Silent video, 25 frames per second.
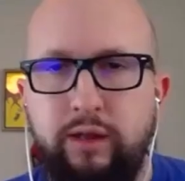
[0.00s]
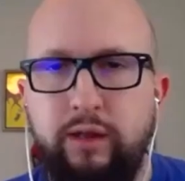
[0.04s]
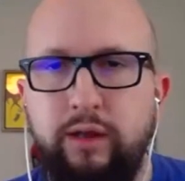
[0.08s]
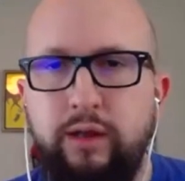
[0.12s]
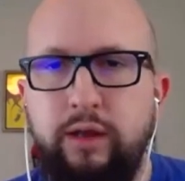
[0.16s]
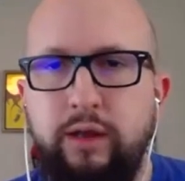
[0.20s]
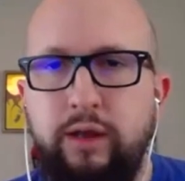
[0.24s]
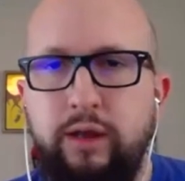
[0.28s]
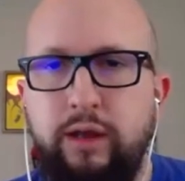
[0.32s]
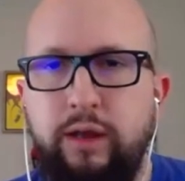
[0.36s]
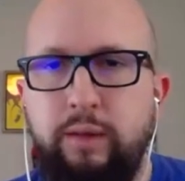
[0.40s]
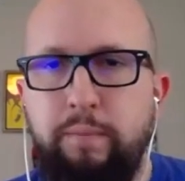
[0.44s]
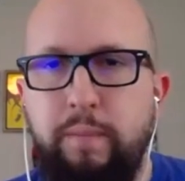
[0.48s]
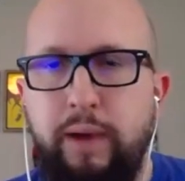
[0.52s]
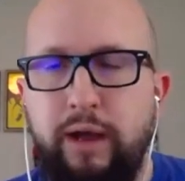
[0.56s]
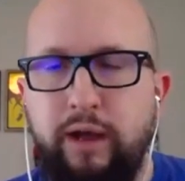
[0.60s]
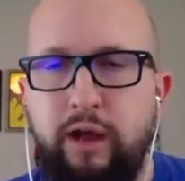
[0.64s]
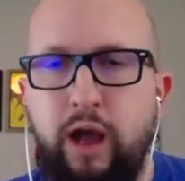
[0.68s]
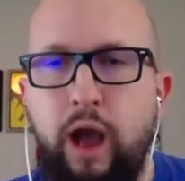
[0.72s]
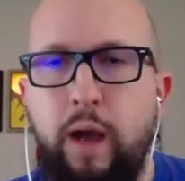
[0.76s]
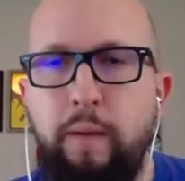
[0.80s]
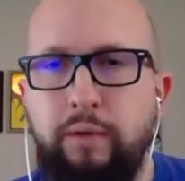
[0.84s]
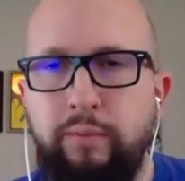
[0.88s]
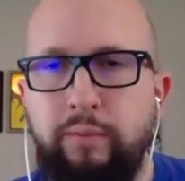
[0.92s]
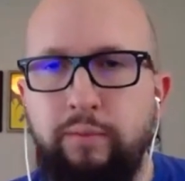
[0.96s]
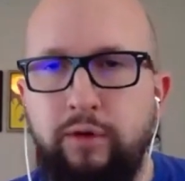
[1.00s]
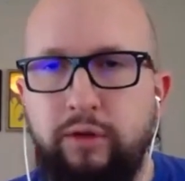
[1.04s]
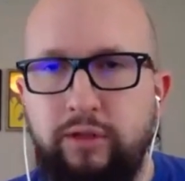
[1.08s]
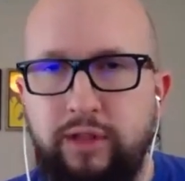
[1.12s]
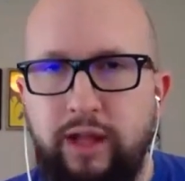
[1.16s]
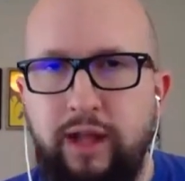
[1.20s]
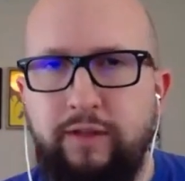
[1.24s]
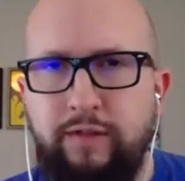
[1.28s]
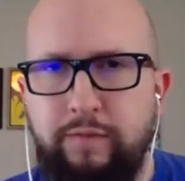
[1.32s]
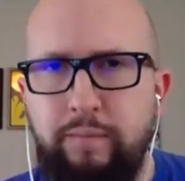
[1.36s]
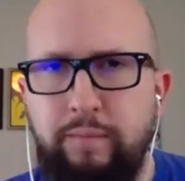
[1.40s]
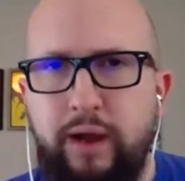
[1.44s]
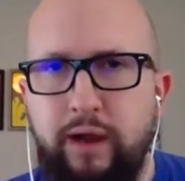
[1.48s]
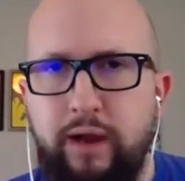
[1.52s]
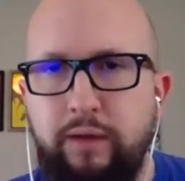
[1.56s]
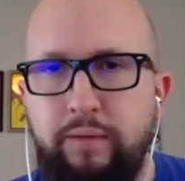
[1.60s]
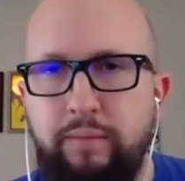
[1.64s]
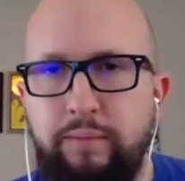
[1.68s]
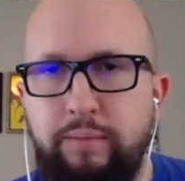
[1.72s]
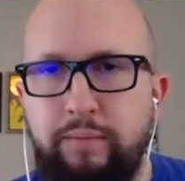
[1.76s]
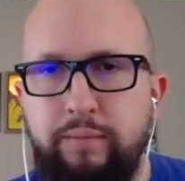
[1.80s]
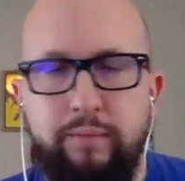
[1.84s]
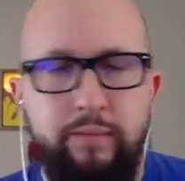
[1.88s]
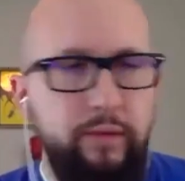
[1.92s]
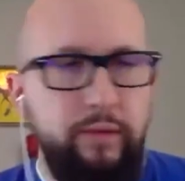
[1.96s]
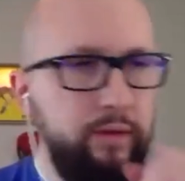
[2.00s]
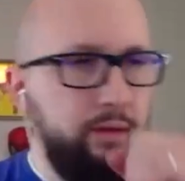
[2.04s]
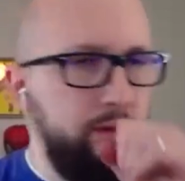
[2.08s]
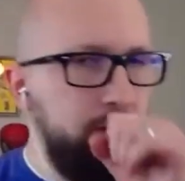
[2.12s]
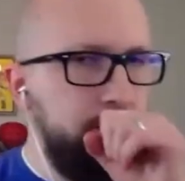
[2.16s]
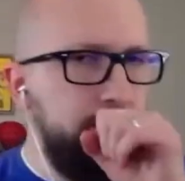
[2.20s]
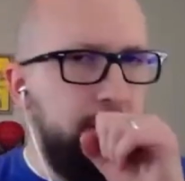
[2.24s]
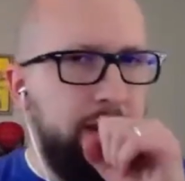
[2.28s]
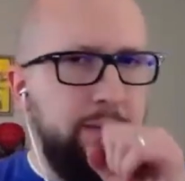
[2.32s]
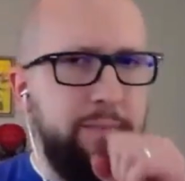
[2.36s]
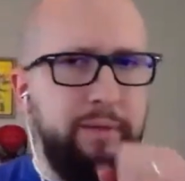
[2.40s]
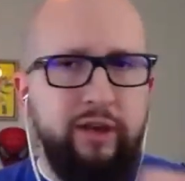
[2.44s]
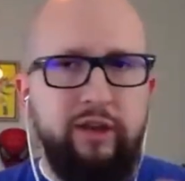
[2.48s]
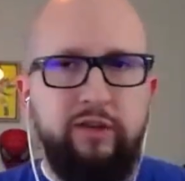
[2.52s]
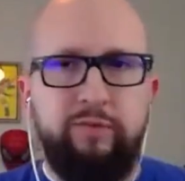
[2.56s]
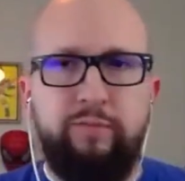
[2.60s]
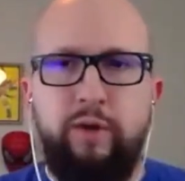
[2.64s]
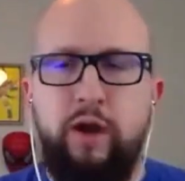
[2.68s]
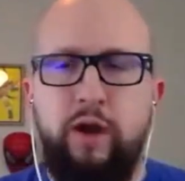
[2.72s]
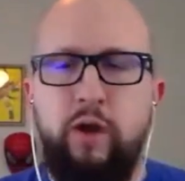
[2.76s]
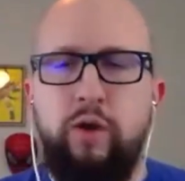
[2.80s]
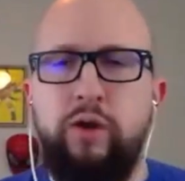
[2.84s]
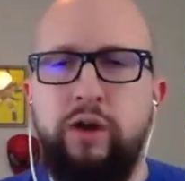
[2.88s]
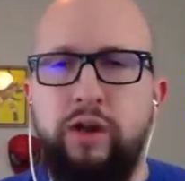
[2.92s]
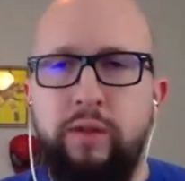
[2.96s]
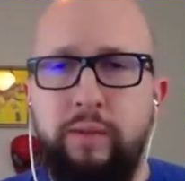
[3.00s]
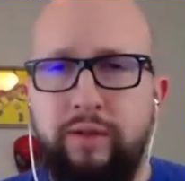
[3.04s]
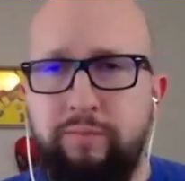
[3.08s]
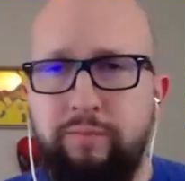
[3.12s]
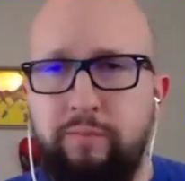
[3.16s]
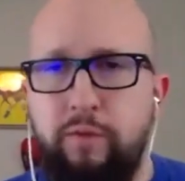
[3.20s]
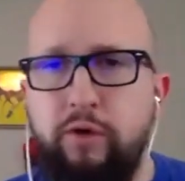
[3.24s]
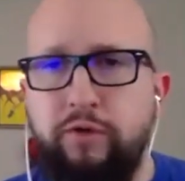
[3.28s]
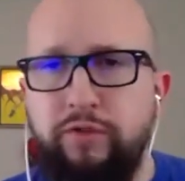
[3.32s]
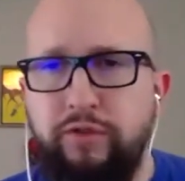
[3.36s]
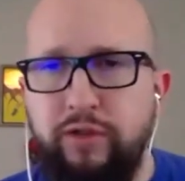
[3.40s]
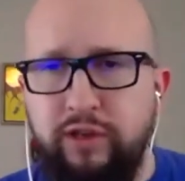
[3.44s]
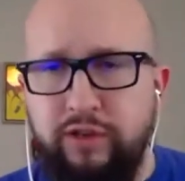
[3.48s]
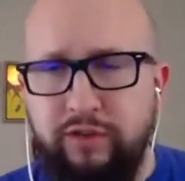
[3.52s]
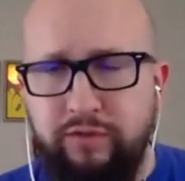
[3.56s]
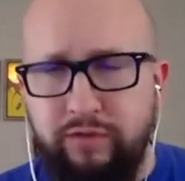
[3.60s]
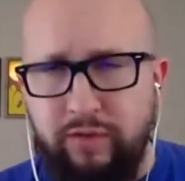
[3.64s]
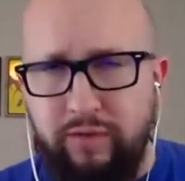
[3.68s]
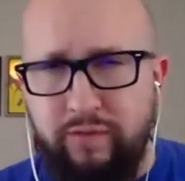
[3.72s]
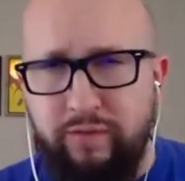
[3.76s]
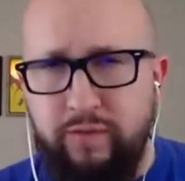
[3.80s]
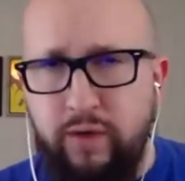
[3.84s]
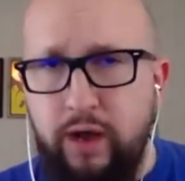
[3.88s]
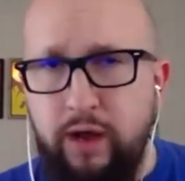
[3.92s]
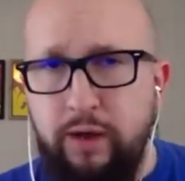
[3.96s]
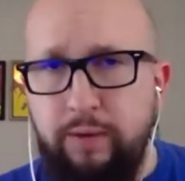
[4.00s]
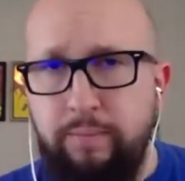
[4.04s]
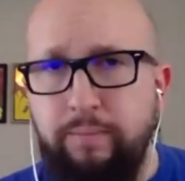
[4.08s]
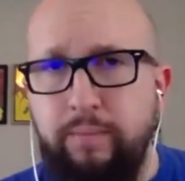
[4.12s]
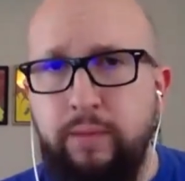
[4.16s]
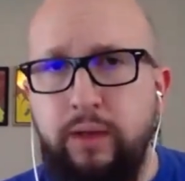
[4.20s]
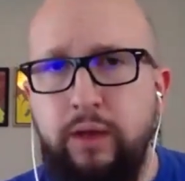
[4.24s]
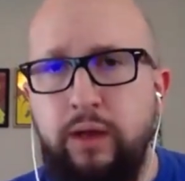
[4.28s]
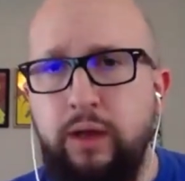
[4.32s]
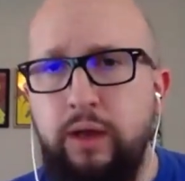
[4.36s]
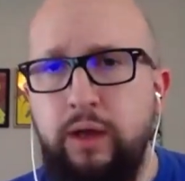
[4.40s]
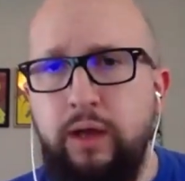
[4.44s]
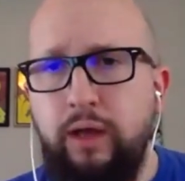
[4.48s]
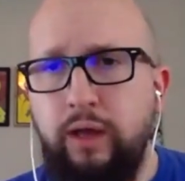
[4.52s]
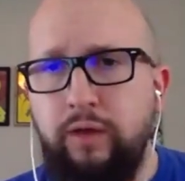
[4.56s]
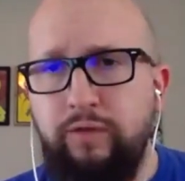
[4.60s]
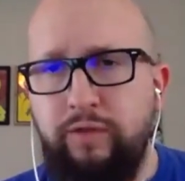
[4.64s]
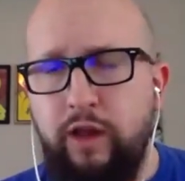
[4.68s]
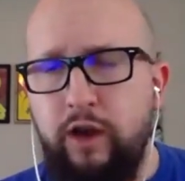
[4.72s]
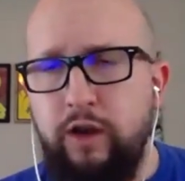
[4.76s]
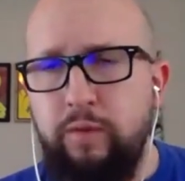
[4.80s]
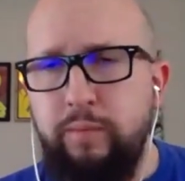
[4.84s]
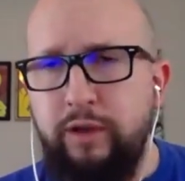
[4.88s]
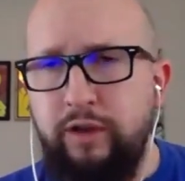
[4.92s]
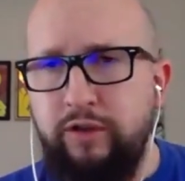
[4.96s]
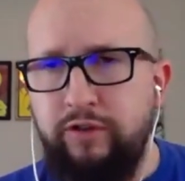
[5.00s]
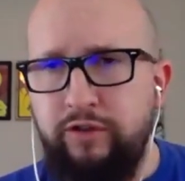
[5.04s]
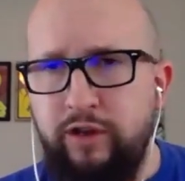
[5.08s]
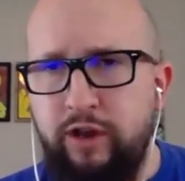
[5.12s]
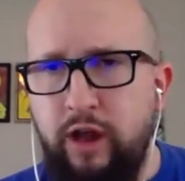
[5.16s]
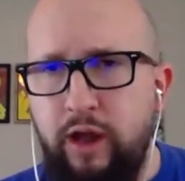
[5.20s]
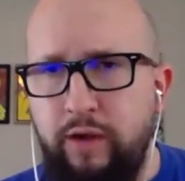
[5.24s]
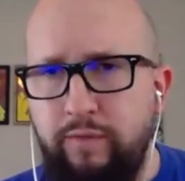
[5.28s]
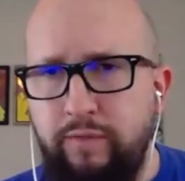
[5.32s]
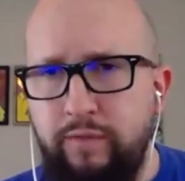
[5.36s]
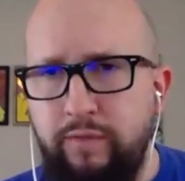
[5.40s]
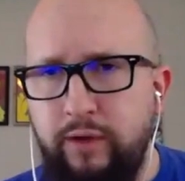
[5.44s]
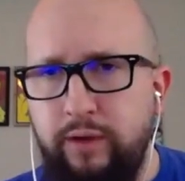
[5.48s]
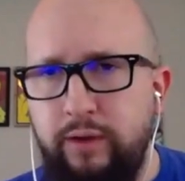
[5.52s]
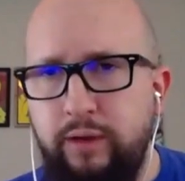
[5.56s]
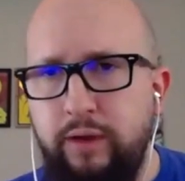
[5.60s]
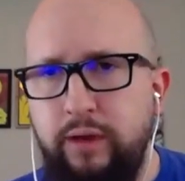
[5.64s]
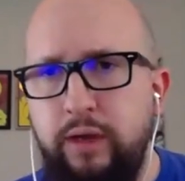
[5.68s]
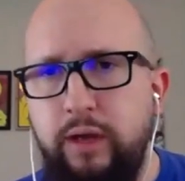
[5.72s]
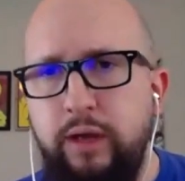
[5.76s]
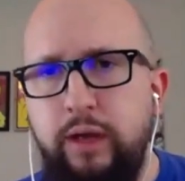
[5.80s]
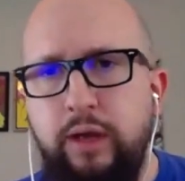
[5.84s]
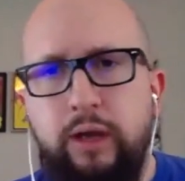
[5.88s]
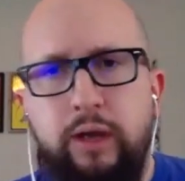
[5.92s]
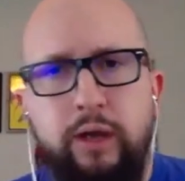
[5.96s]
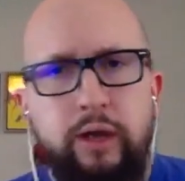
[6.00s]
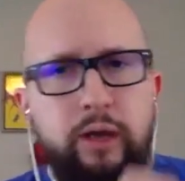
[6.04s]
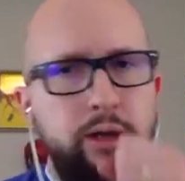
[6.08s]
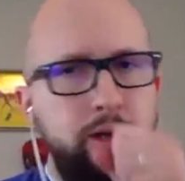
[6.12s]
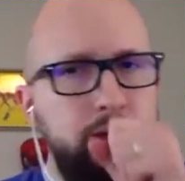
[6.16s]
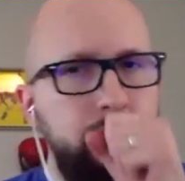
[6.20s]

create my comic book. That's my my biggest priority. And mostly it's for fun because I don't make shit off of it.